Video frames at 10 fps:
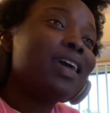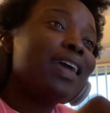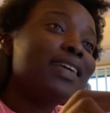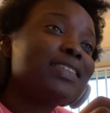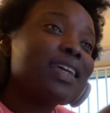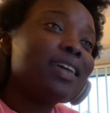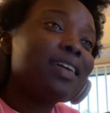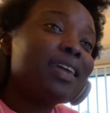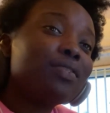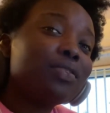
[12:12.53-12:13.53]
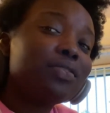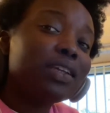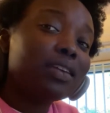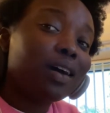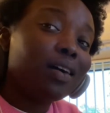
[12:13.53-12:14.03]
It's eight
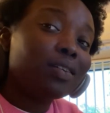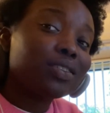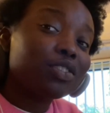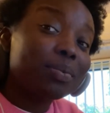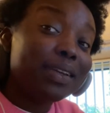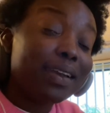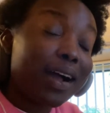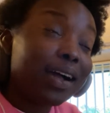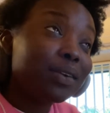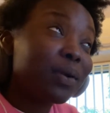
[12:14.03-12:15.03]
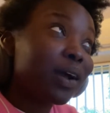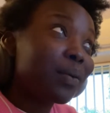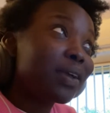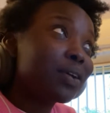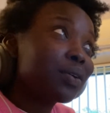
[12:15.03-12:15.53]
fifteen now, so it'll be nine when I
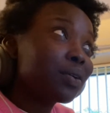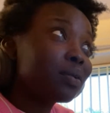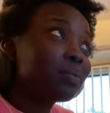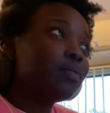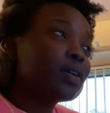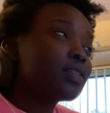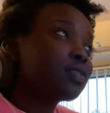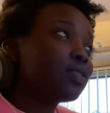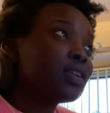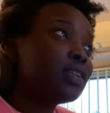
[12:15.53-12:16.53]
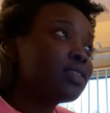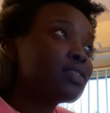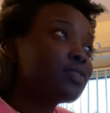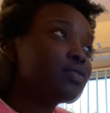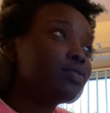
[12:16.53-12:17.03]
wake up, because all I need to
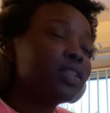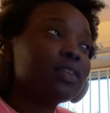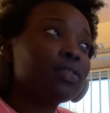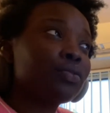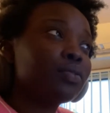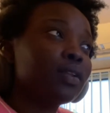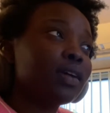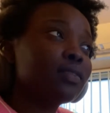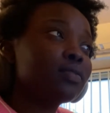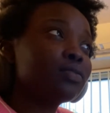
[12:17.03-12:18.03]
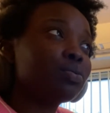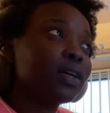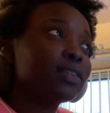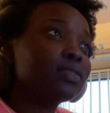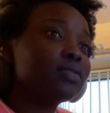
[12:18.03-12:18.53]
do is read it through like
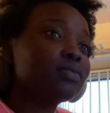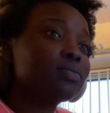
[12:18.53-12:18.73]
twice.